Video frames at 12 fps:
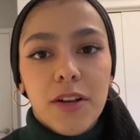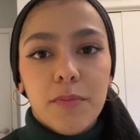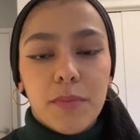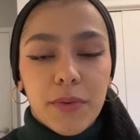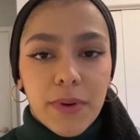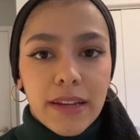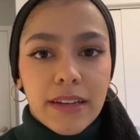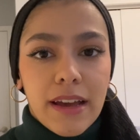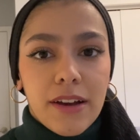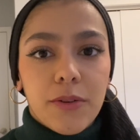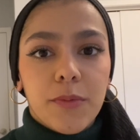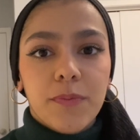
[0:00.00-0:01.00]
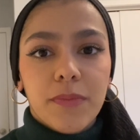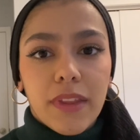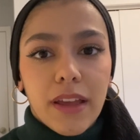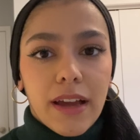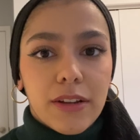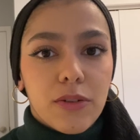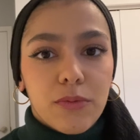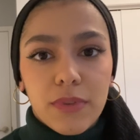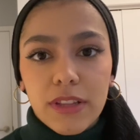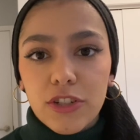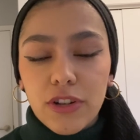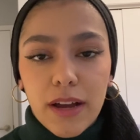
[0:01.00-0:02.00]
But right now, I don't really
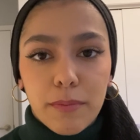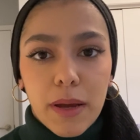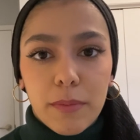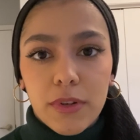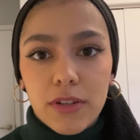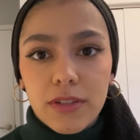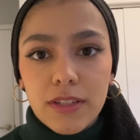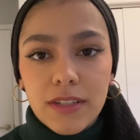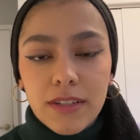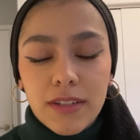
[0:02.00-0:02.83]
track my moods.